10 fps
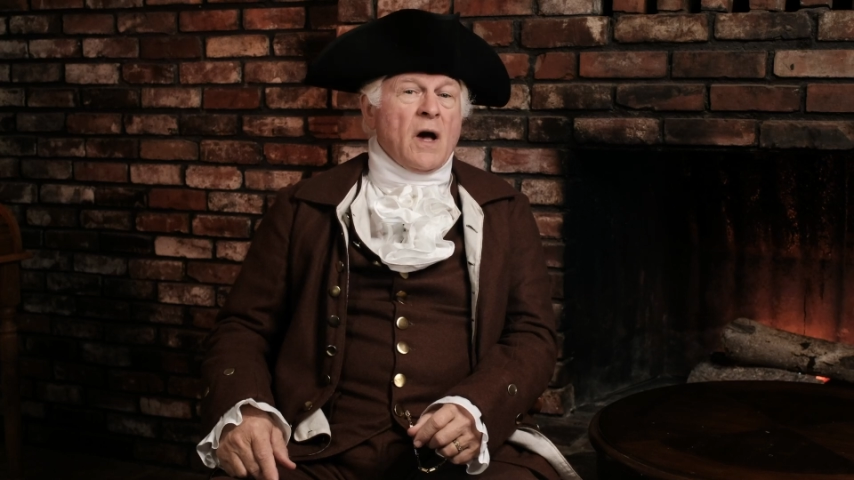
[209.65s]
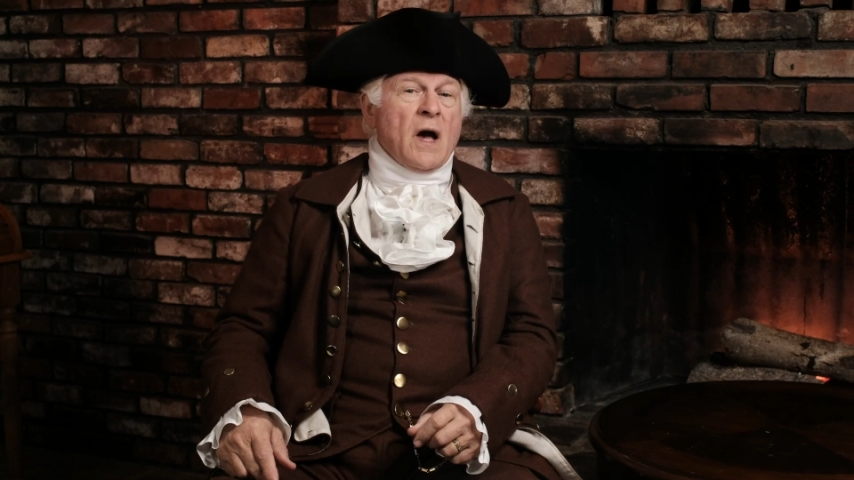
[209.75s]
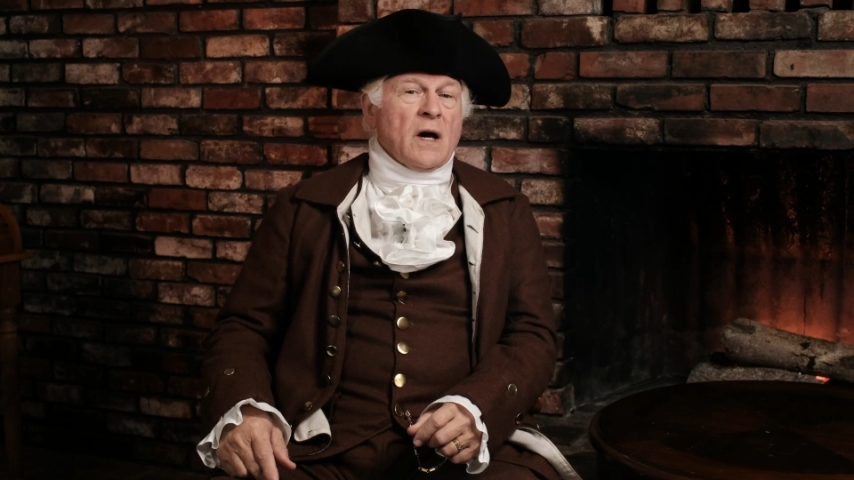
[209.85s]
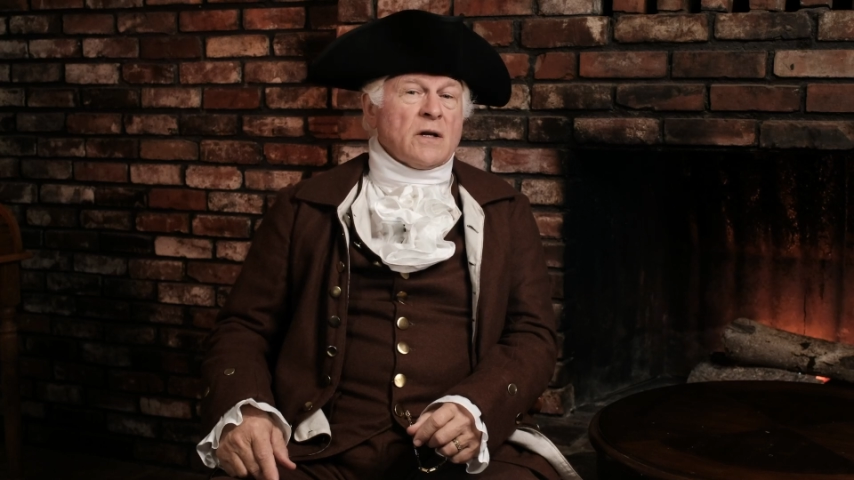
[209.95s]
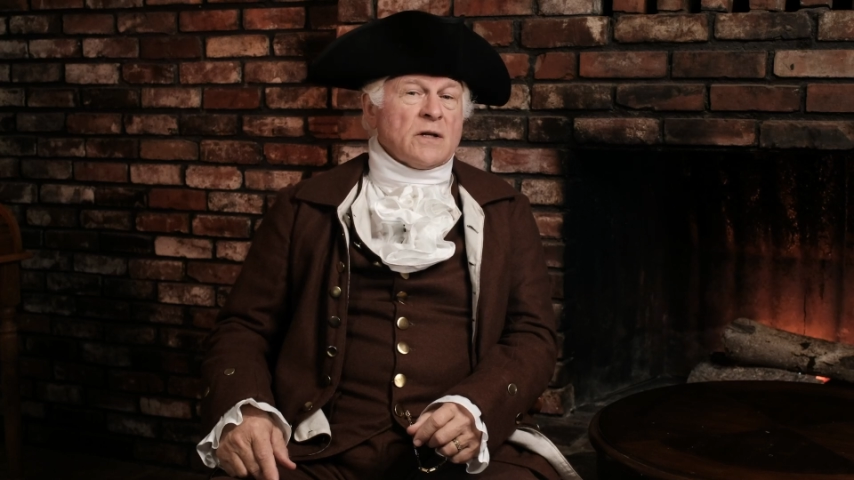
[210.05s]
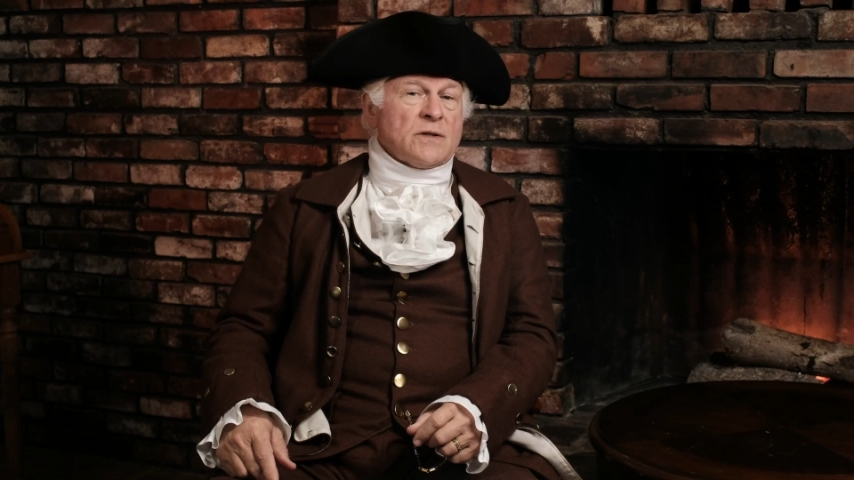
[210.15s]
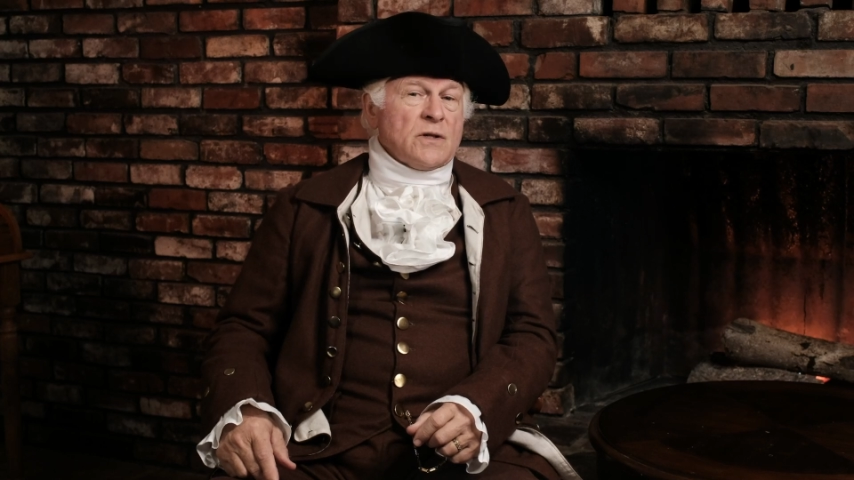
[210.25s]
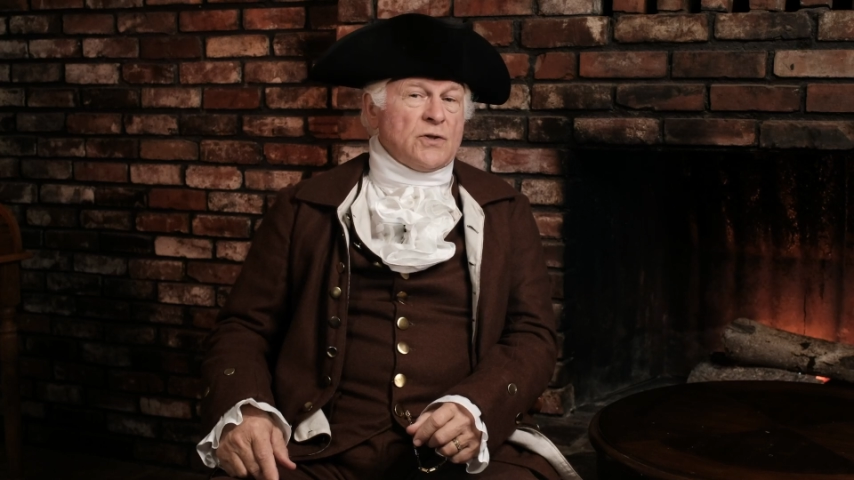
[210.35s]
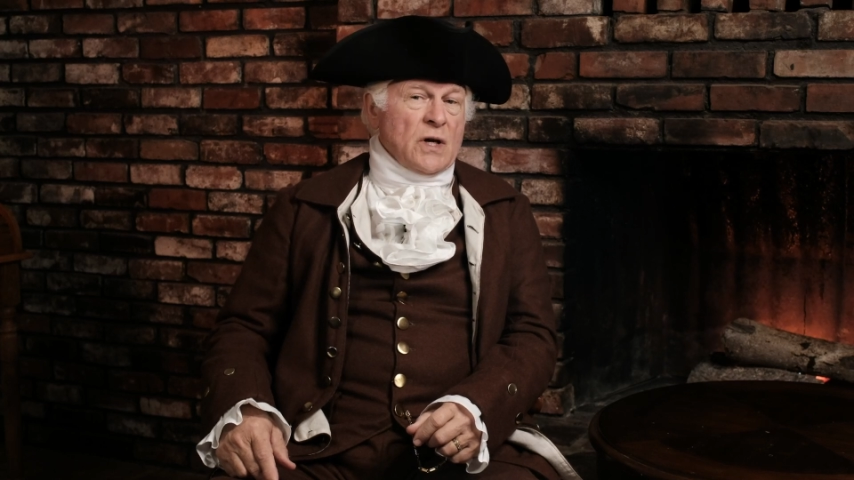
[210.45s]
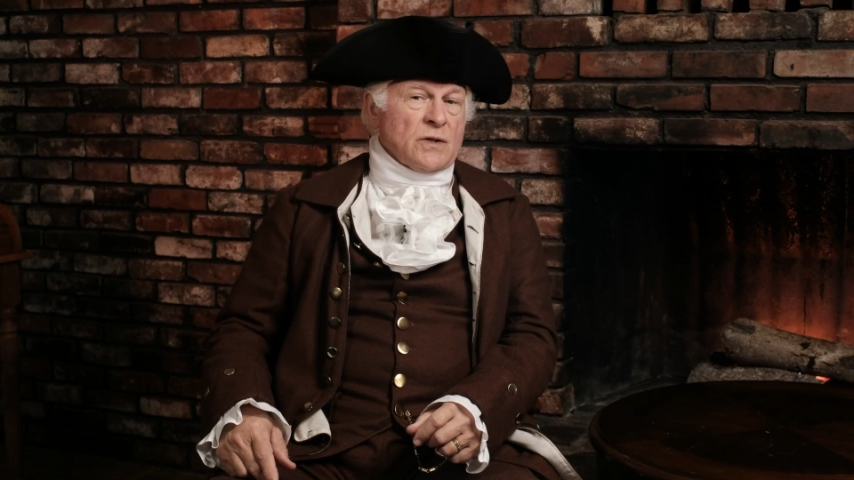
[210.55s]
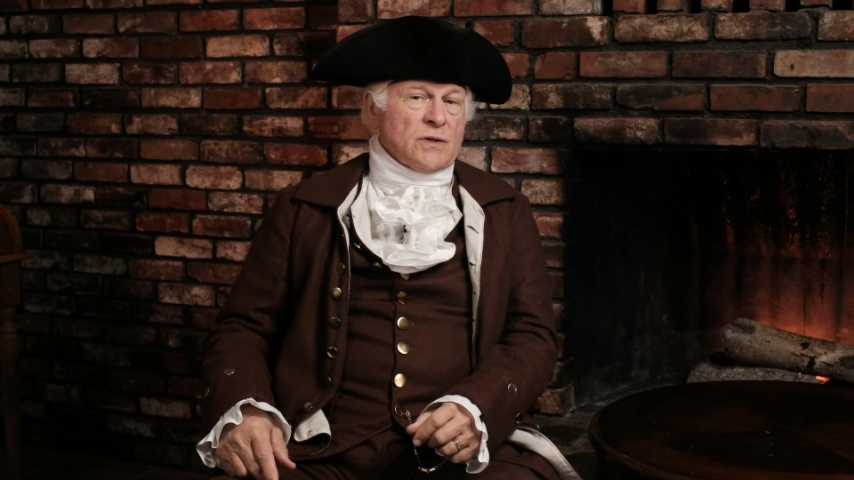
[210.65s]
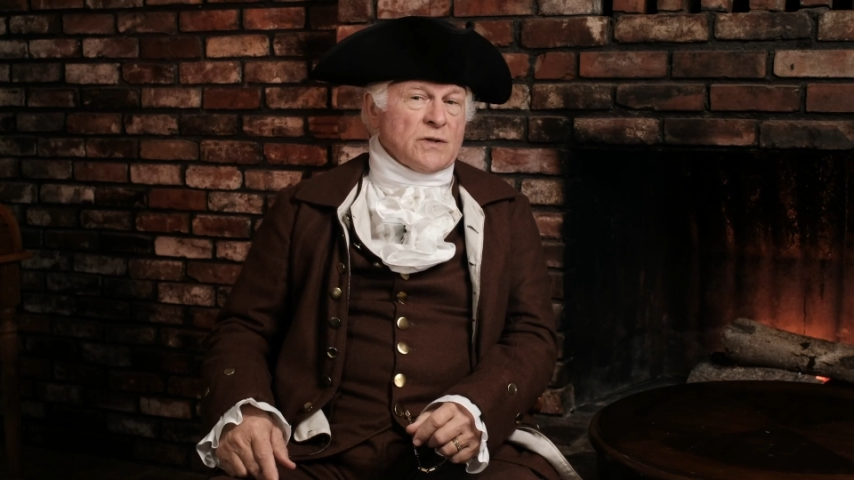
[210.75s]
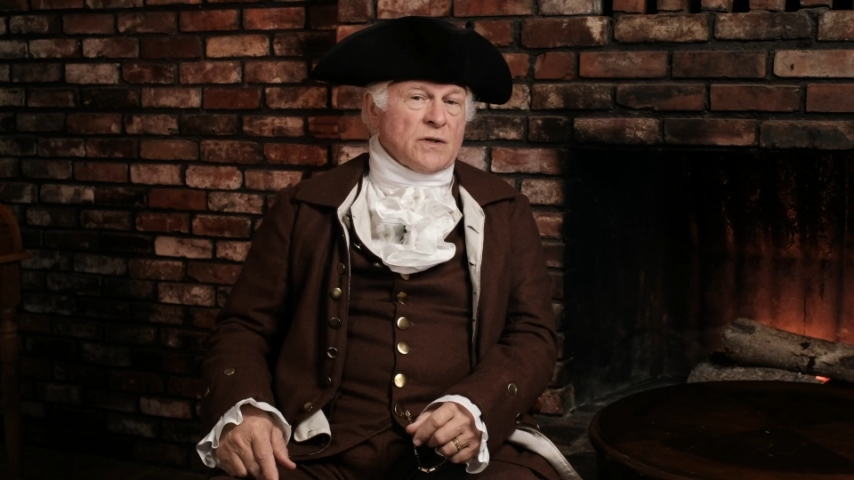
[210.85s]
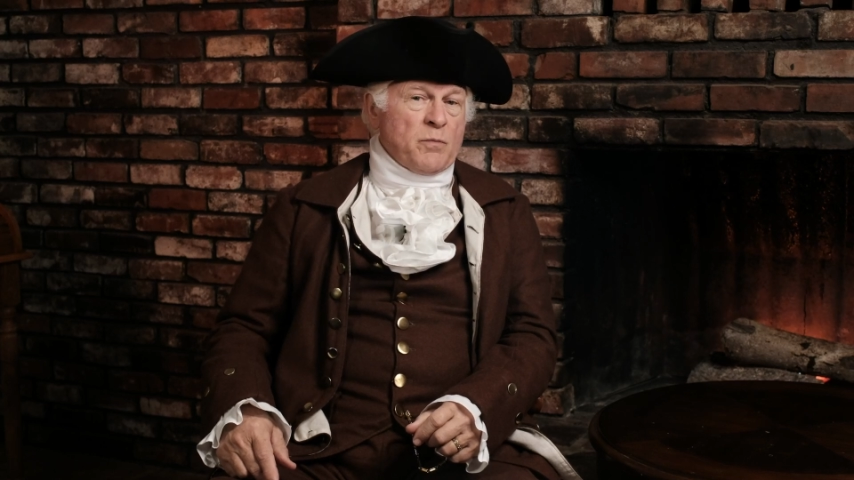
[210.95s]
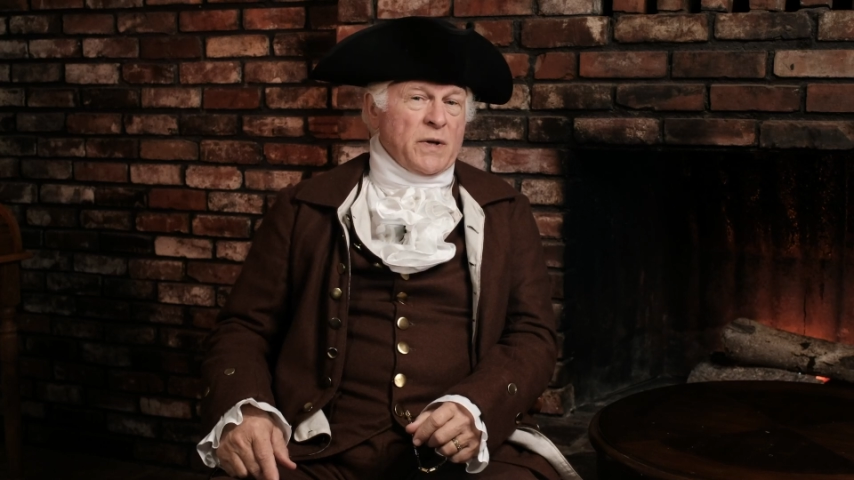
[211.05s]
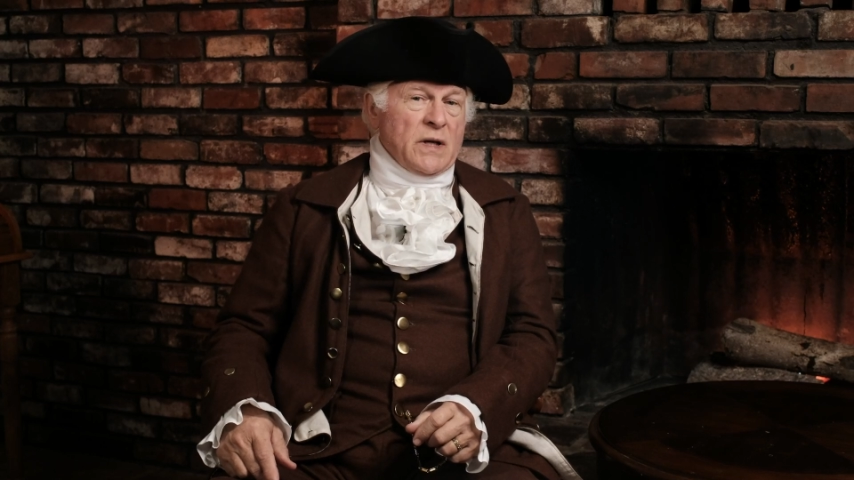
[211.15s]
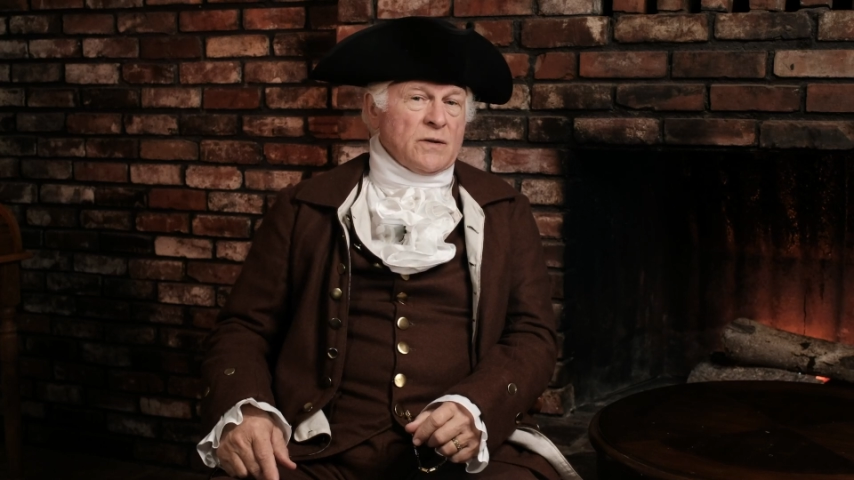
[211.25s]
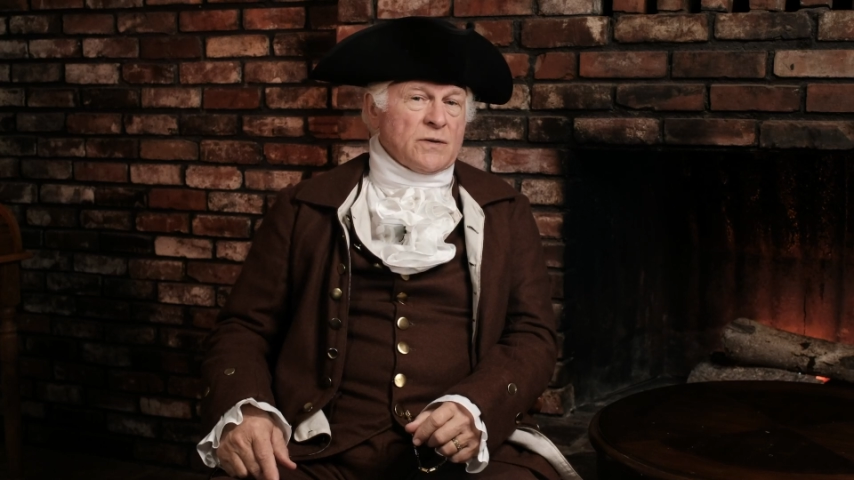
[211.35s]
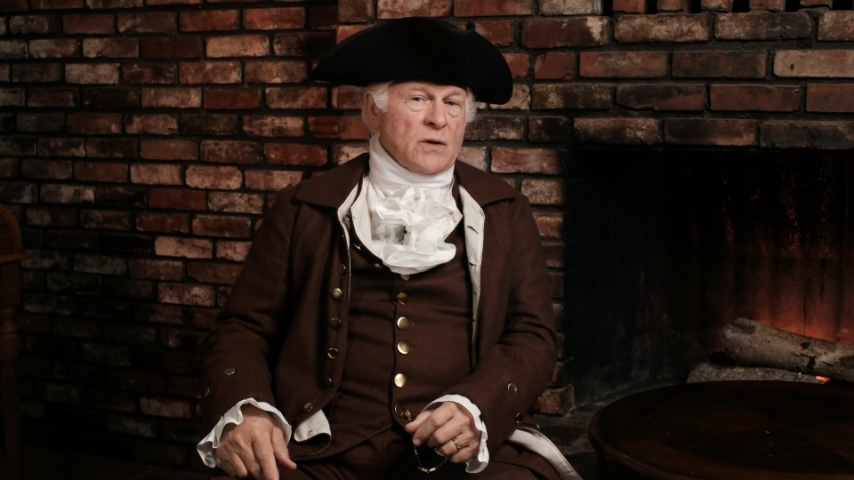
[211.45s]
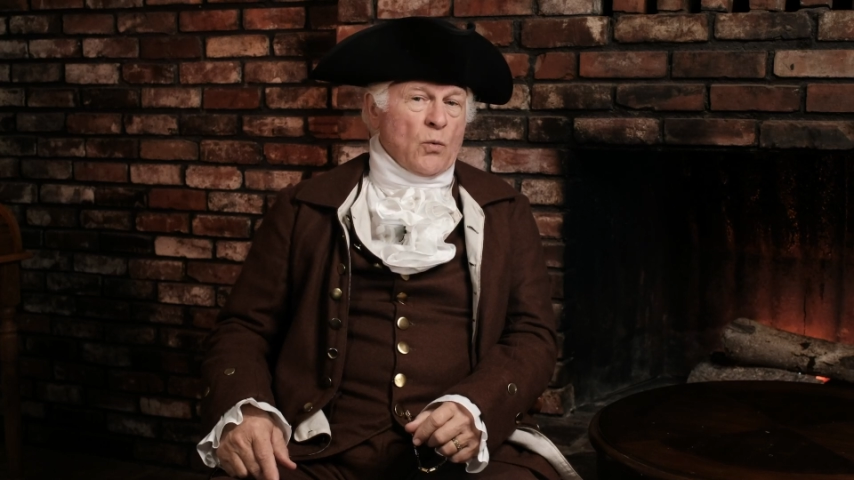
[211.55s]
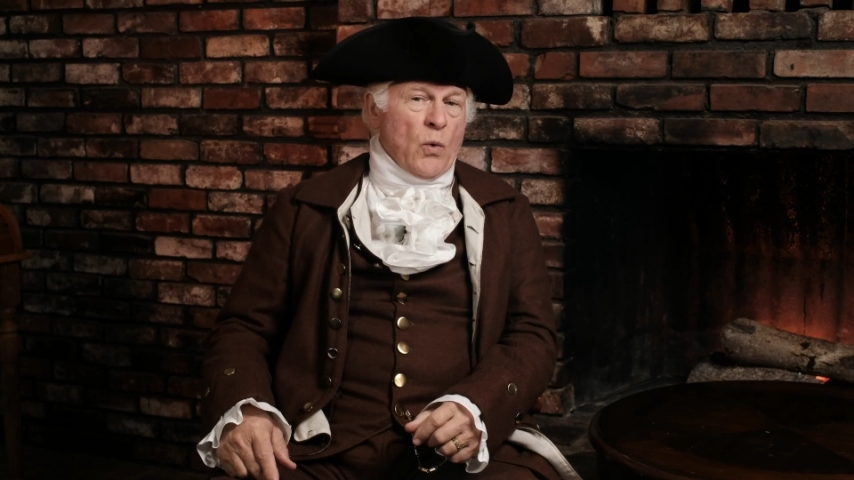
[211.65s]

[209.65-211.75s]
and as the justice of peace in